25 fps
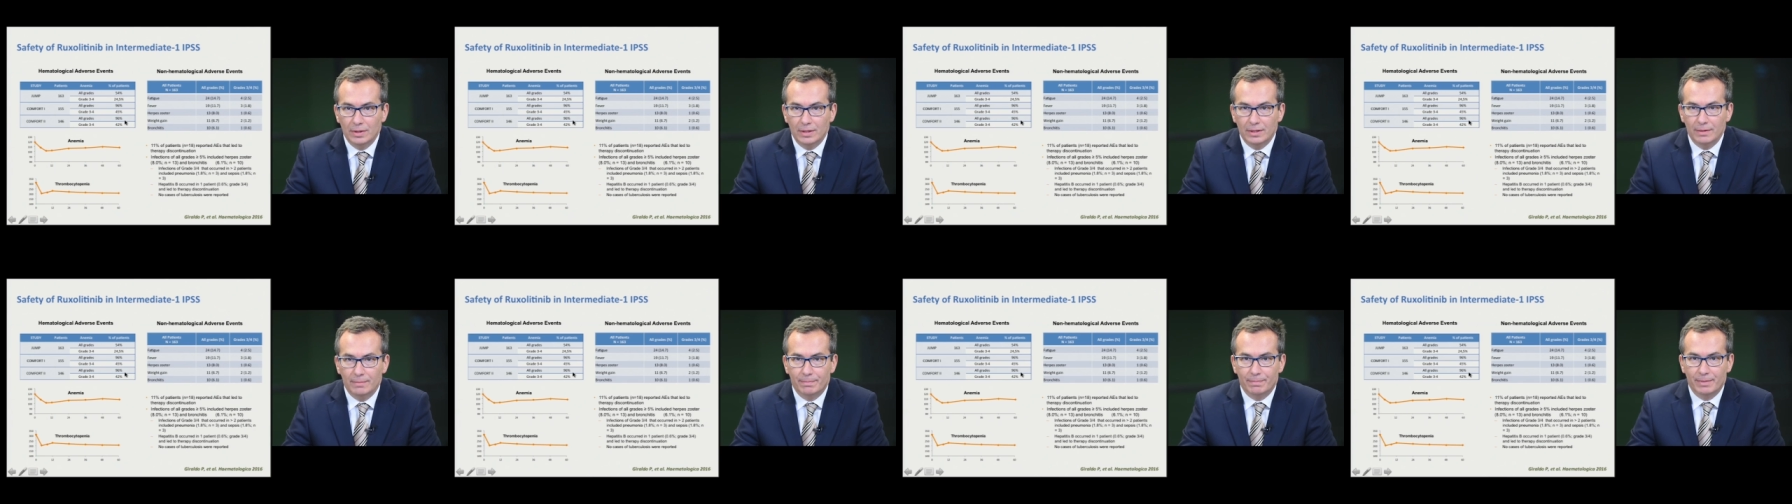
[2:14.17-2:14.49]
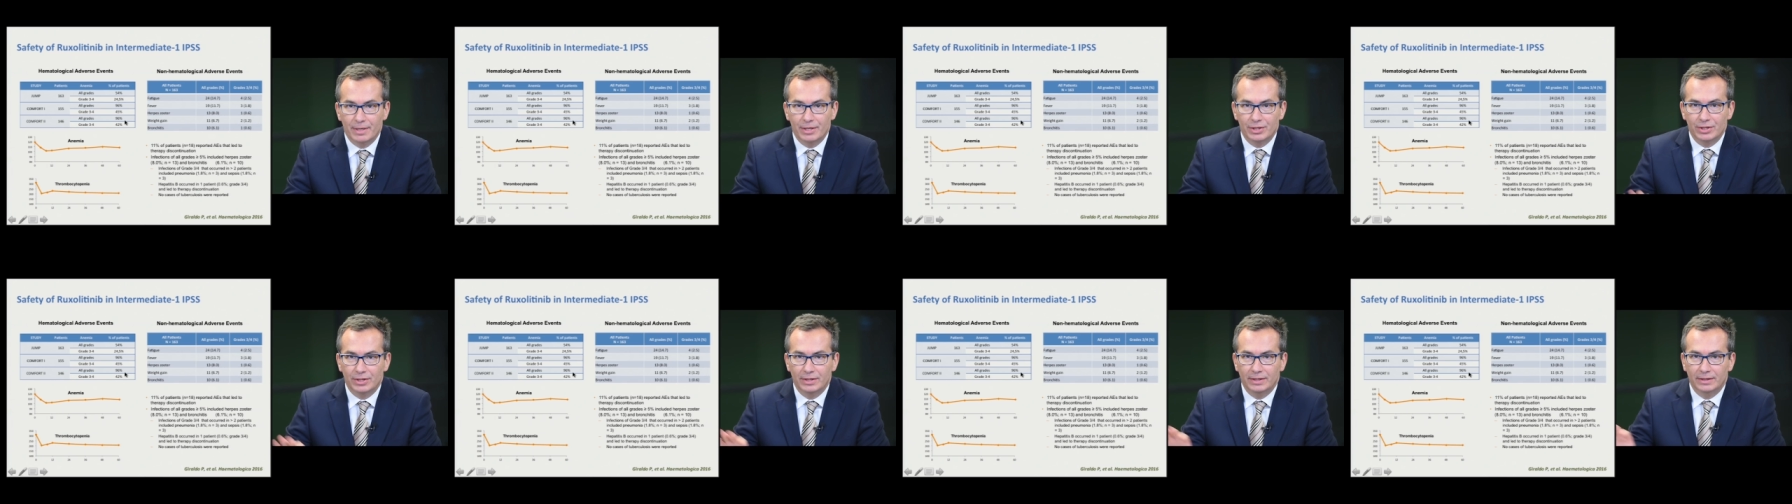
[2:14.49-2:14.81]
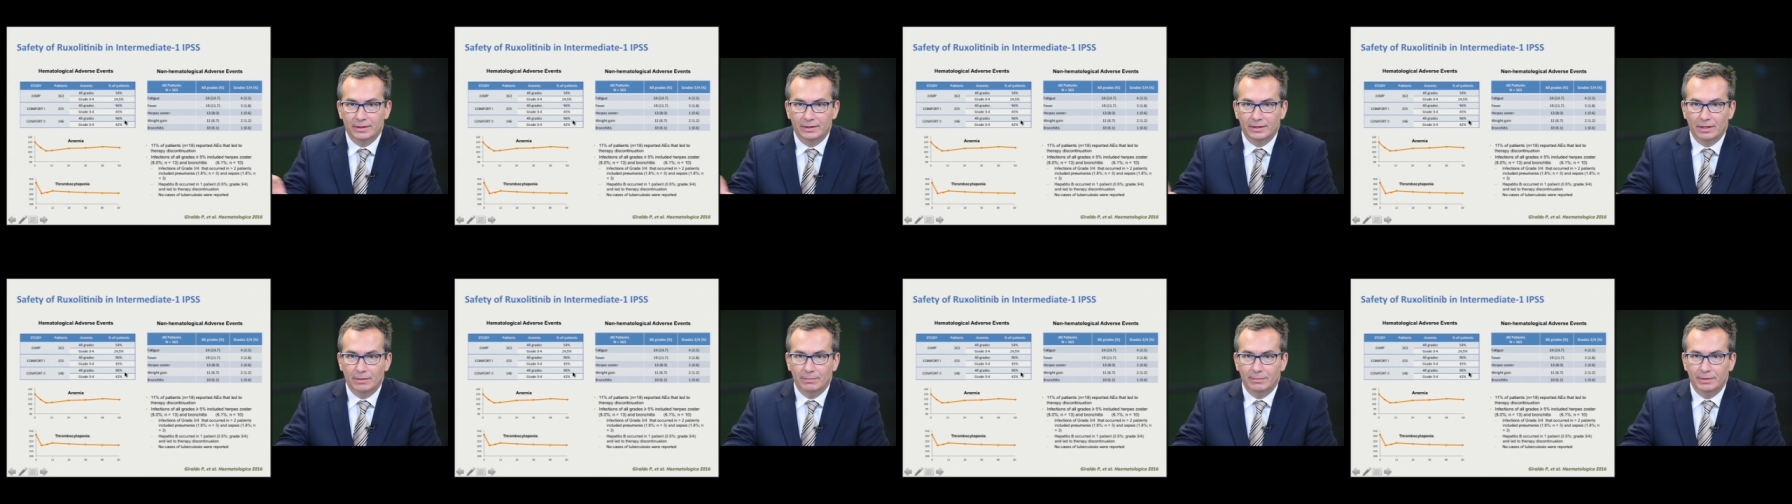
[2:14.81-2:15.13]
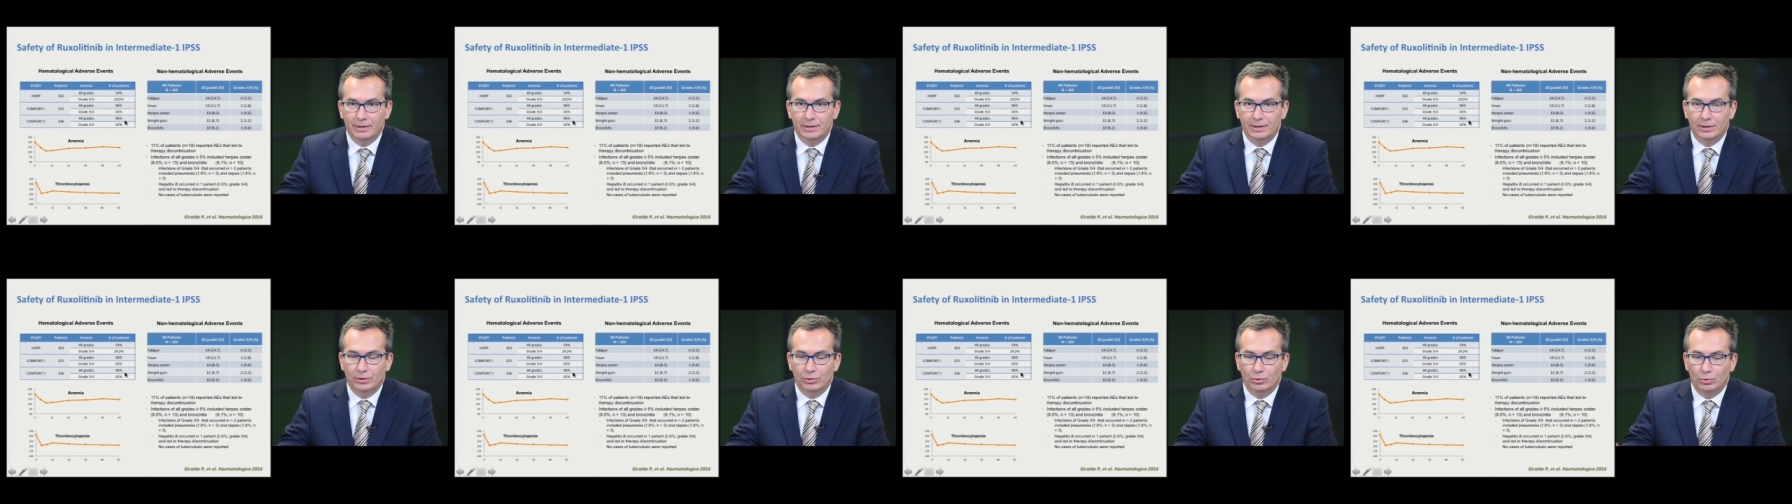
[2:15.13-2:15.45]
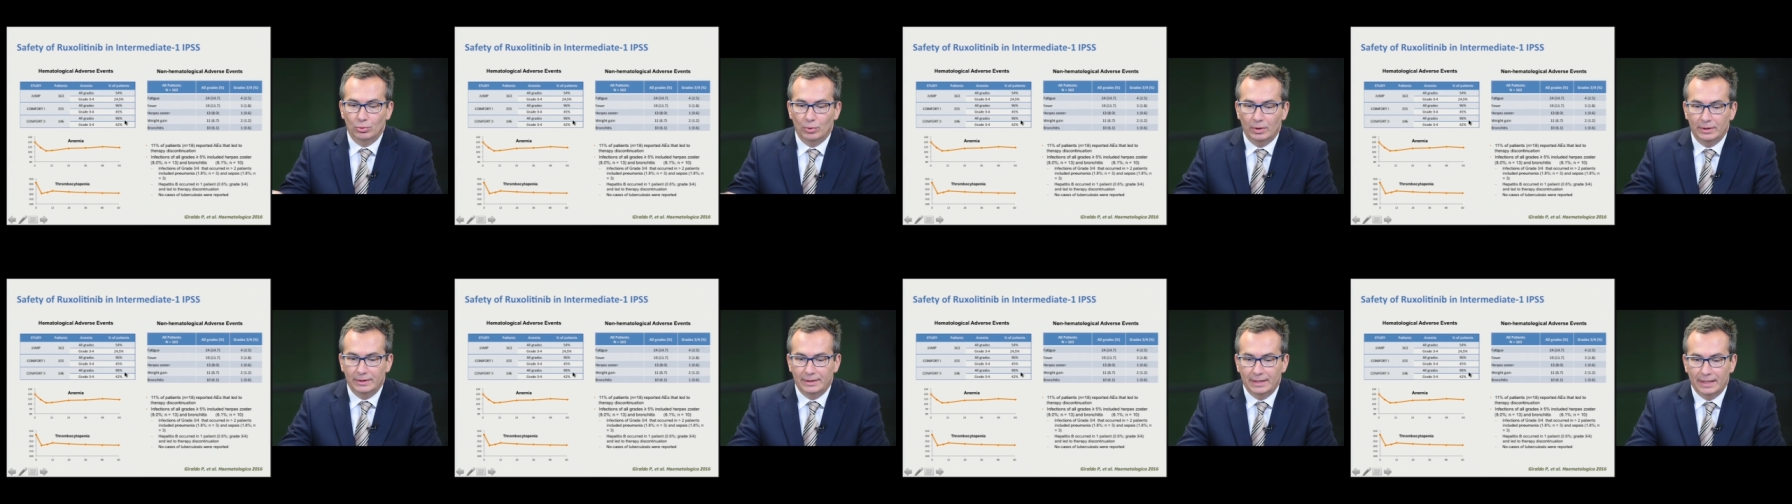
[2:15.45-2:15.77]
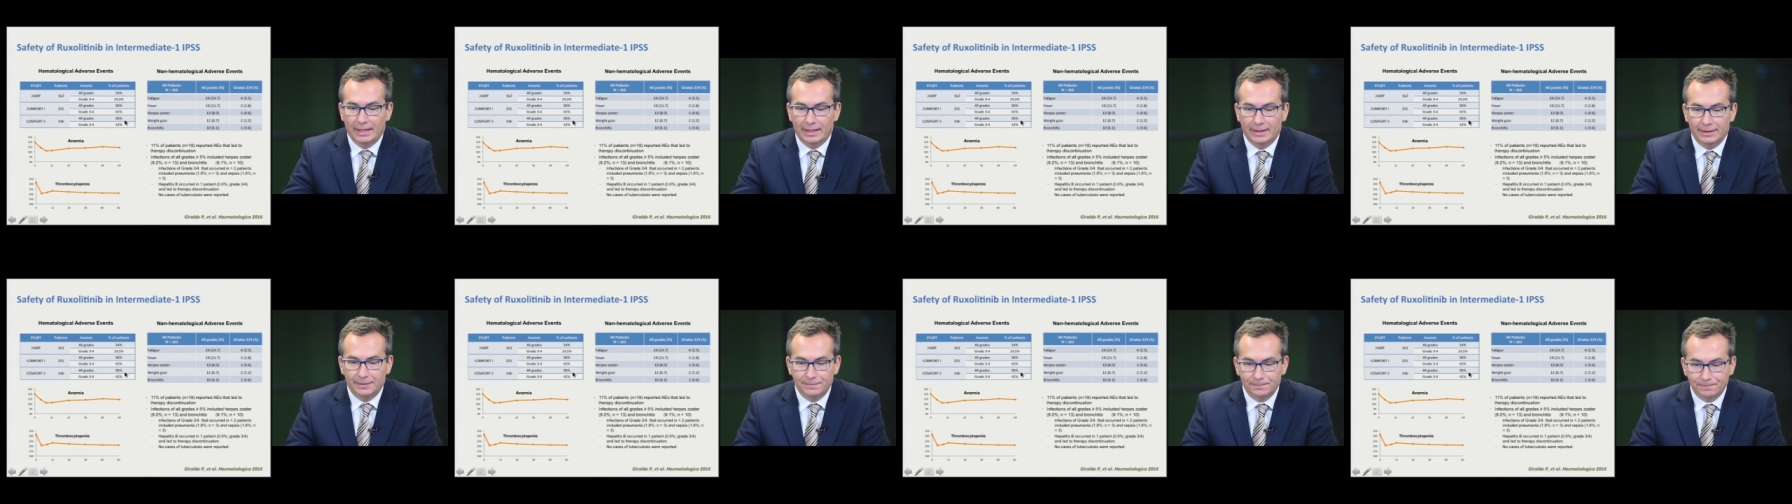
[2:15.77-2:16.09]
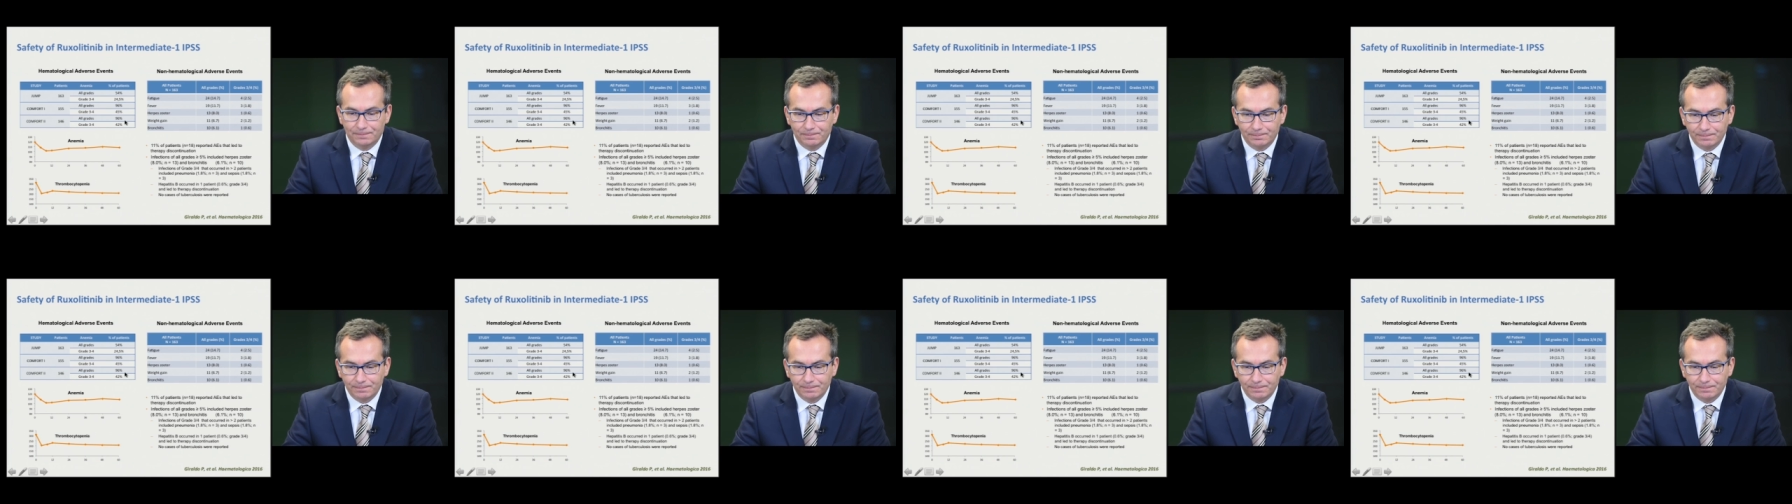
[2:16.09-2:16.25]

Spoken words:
in patients intermediate 2 and high.